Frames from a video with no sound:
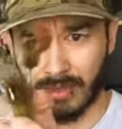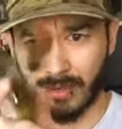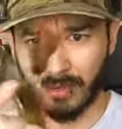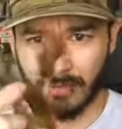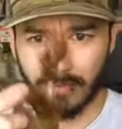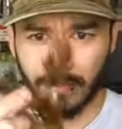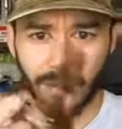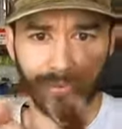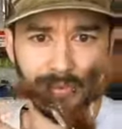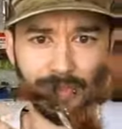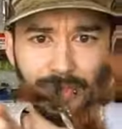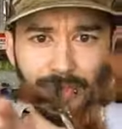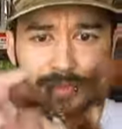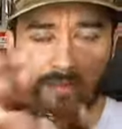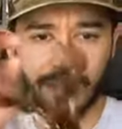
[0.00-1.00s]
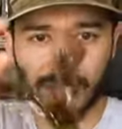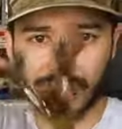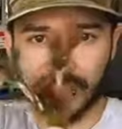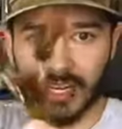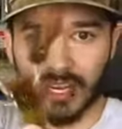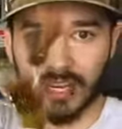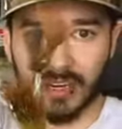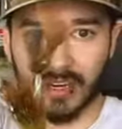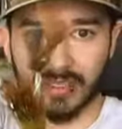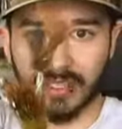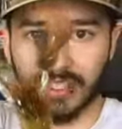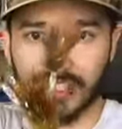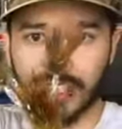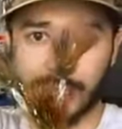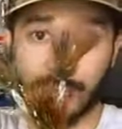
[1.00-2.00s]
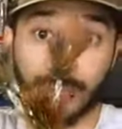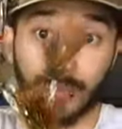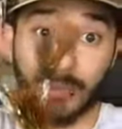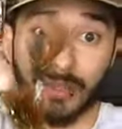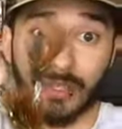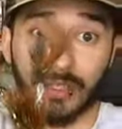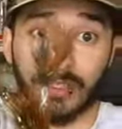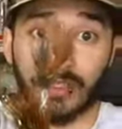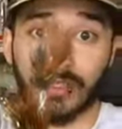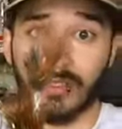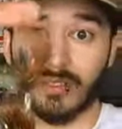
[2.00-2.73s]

but this hair on the tip will